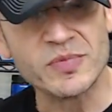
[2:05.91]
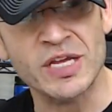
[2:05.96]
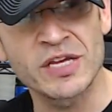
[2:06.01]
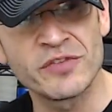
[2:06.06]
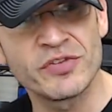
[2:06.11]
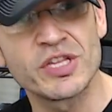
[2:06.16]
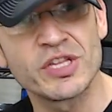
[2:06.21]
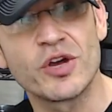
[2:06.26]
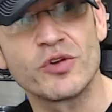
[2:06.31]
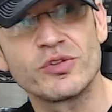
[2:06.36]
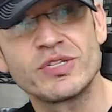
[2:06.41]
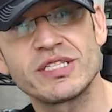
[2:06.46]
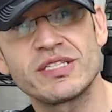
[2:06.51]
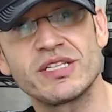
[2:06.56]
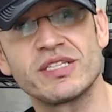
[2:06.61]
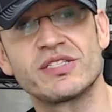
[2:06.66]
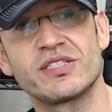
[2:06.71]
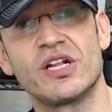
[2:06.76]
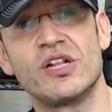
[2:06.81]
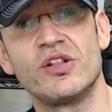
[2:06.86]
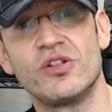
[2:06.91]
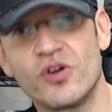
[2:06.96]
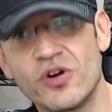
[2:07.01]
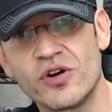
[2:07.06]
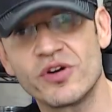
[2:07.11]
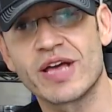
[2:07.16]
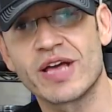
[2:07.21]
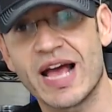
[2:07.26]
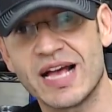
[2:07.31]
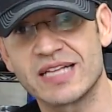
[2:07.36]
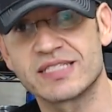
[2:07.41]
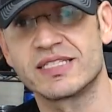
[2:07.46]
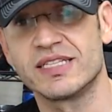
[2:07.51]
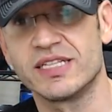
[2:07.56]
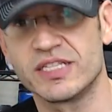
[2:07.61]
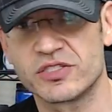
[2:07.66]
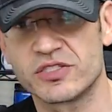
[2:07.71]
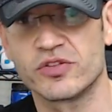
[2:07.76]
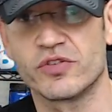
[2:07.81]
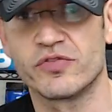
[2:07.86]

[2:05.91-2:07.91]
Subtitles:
even though this is a long-ass list